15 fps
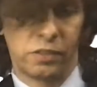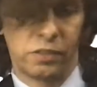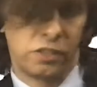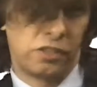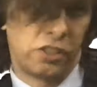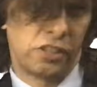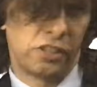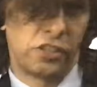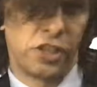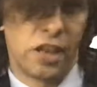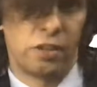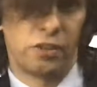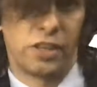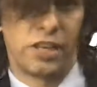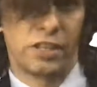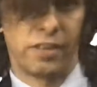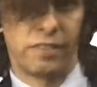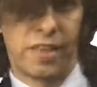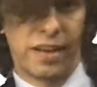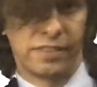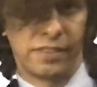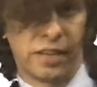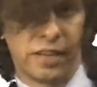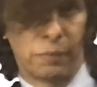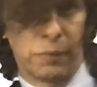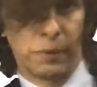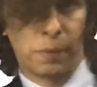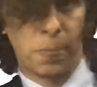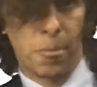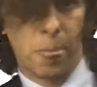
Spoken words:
This is just a generalization of that example.